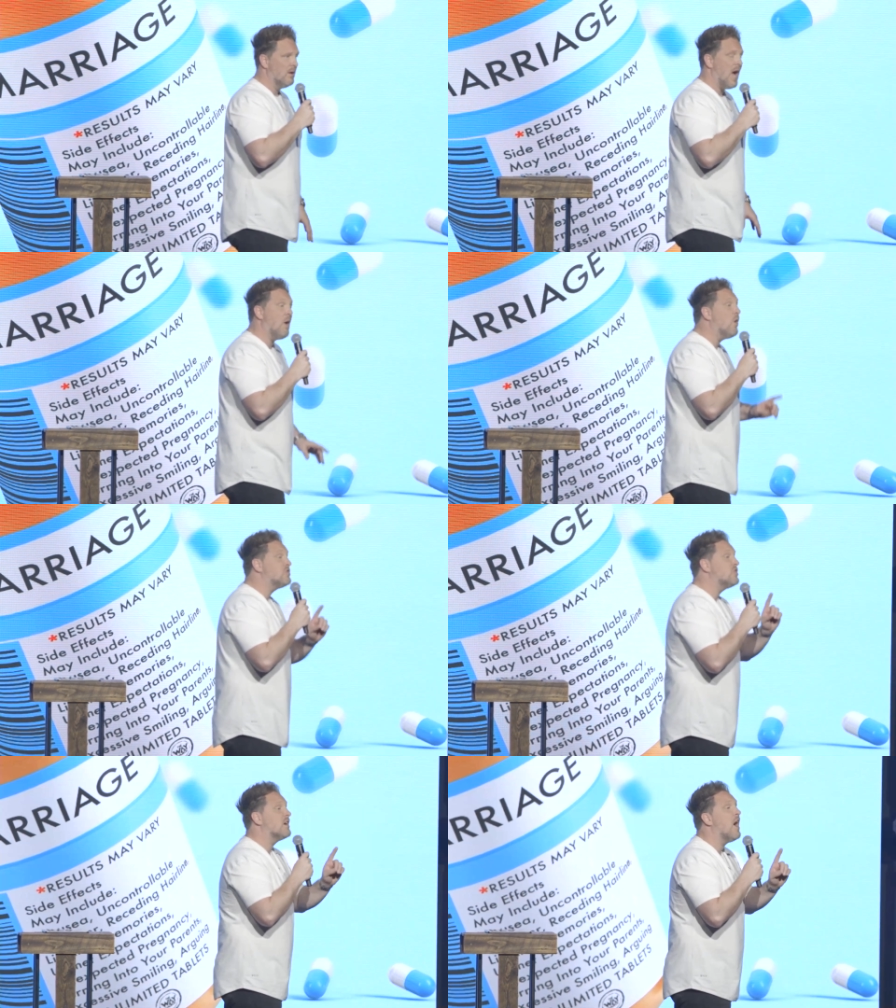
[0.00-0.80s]
I
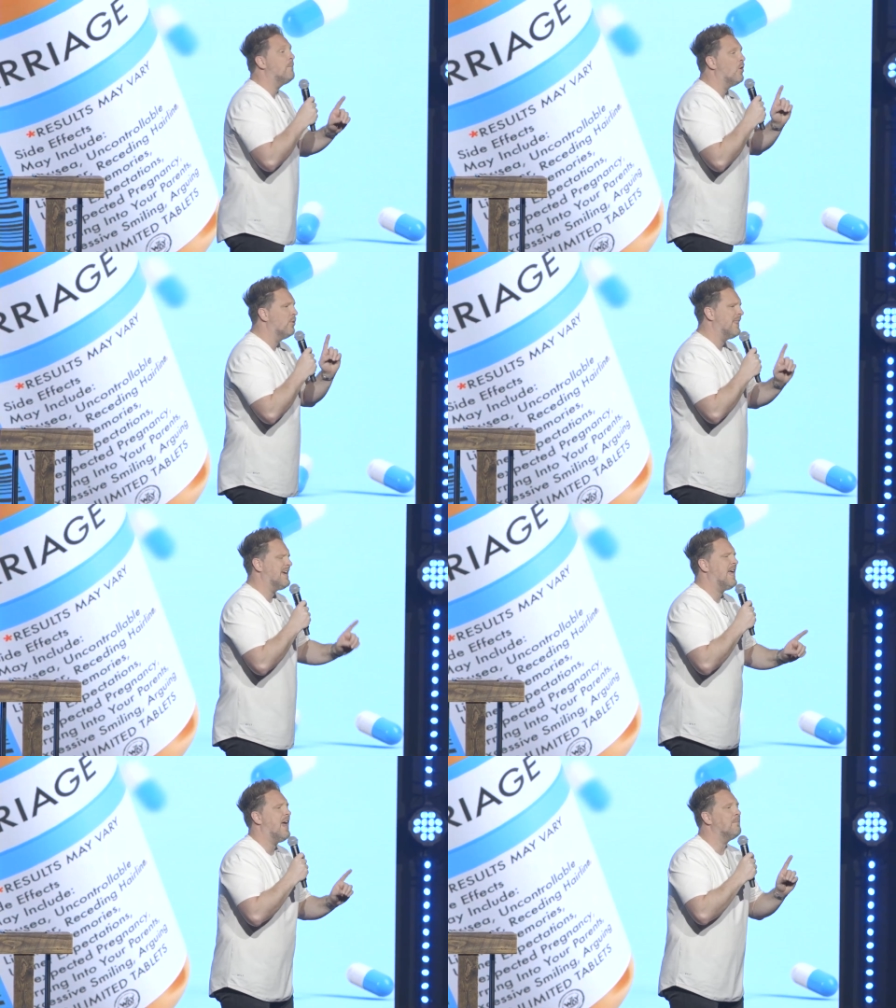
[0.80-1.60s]
watched a couple, they
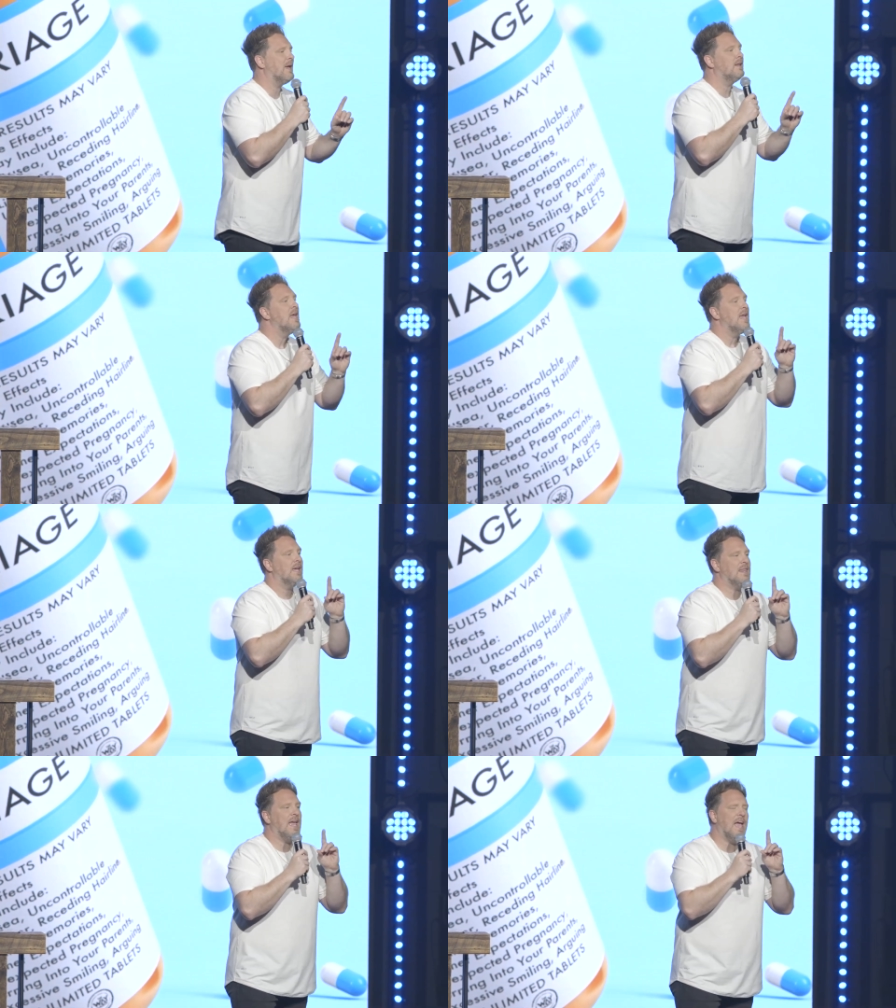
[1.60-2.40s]
came in
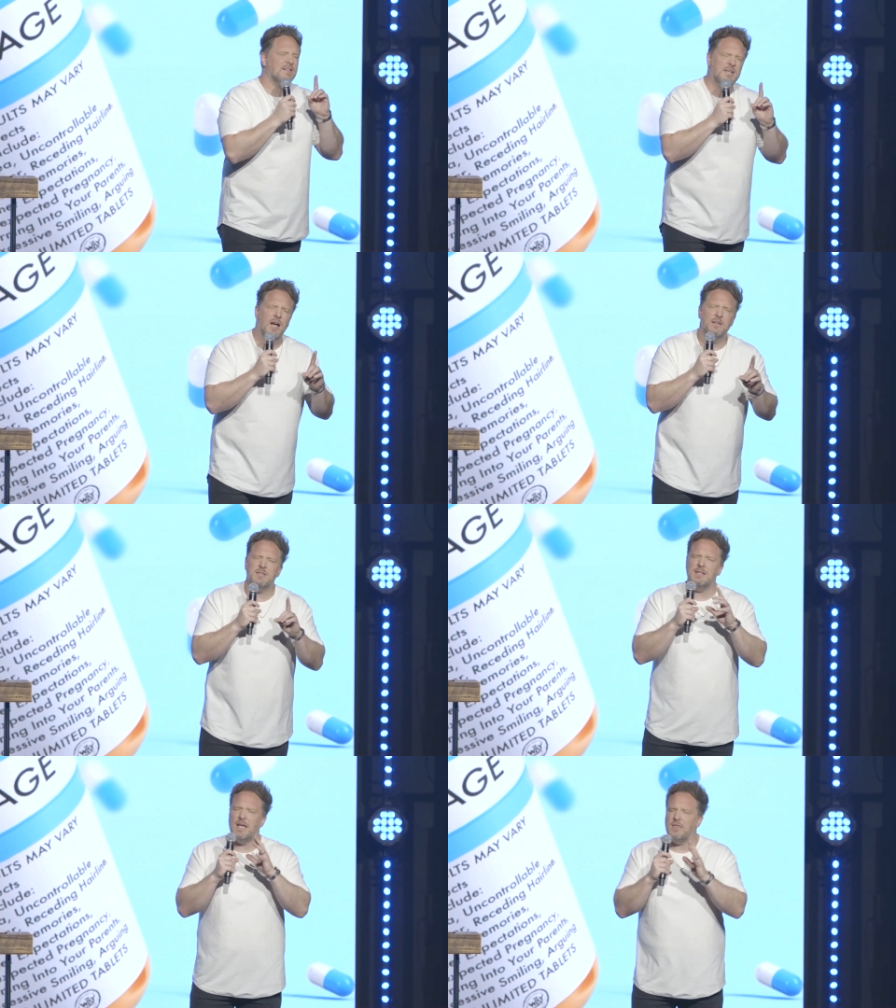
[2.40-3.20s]
and they had tons
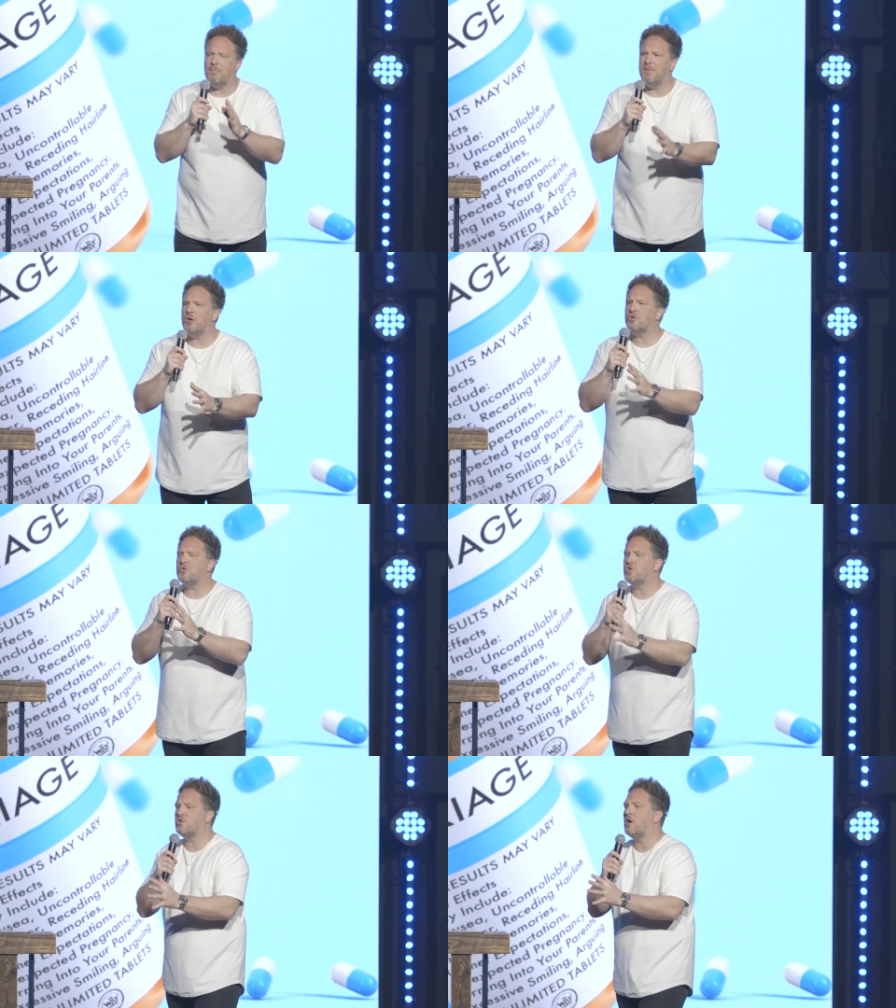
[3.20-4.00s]
of debt and their marriage
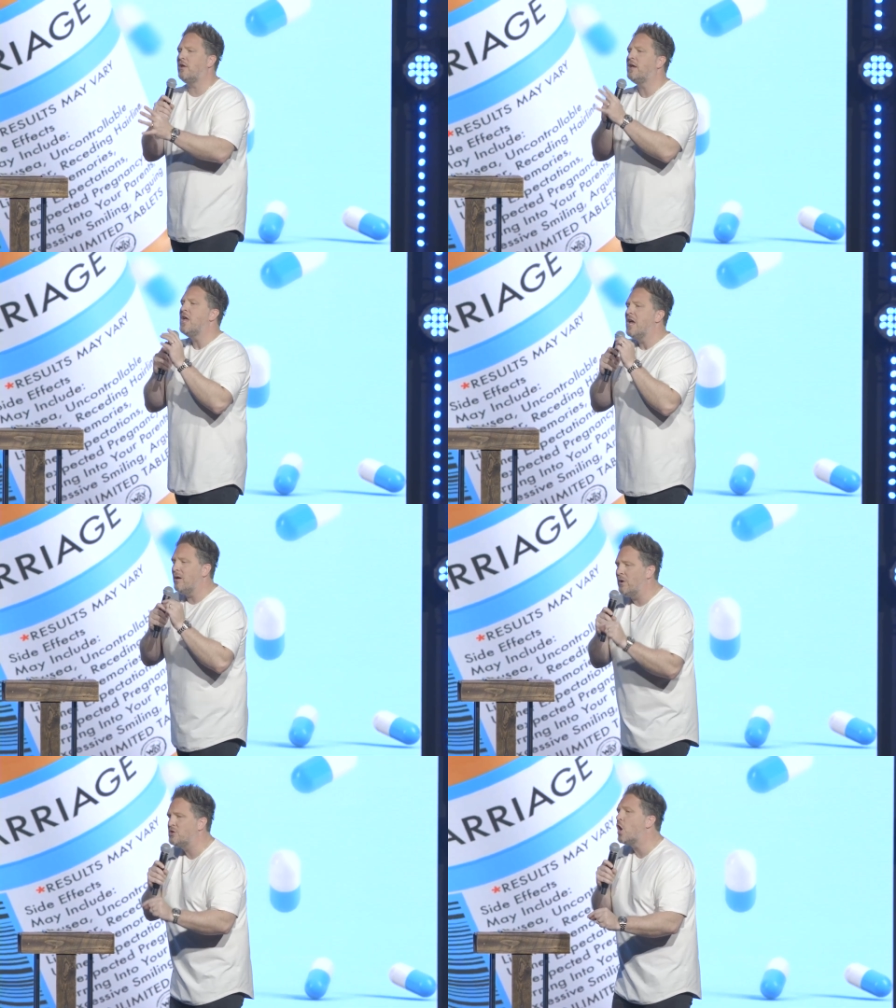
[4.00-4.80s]
was struggling,
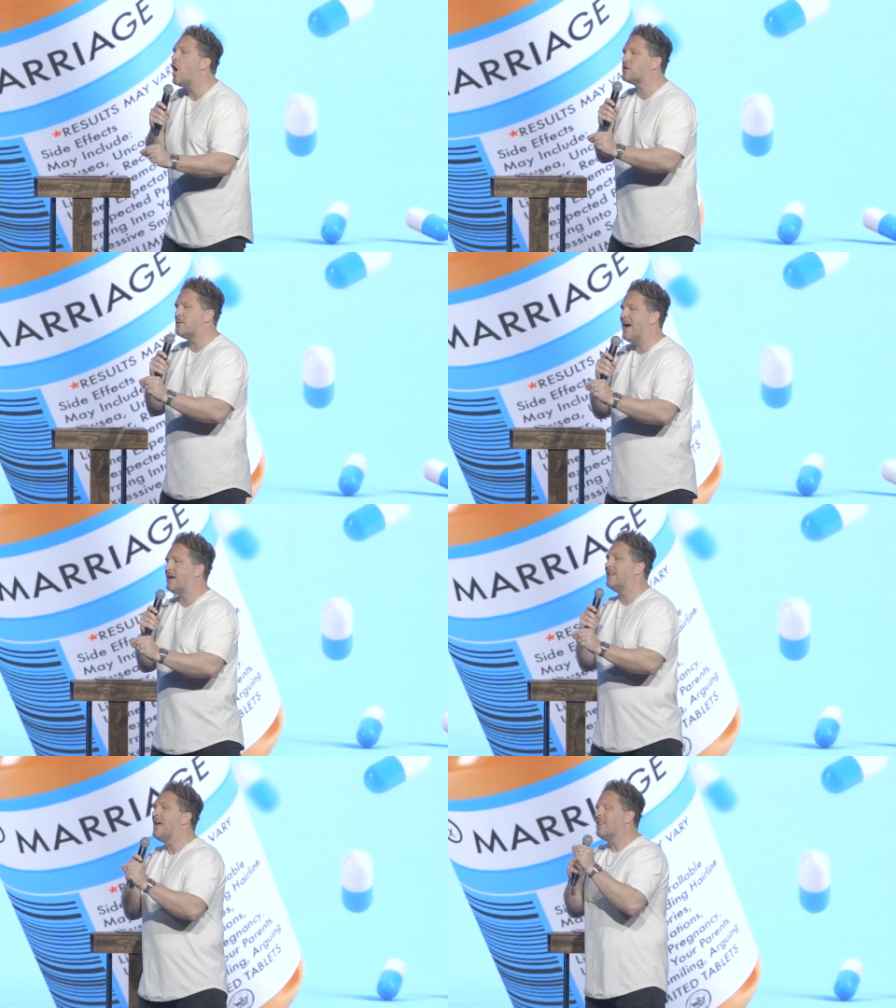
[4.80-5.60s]
and we talked about it.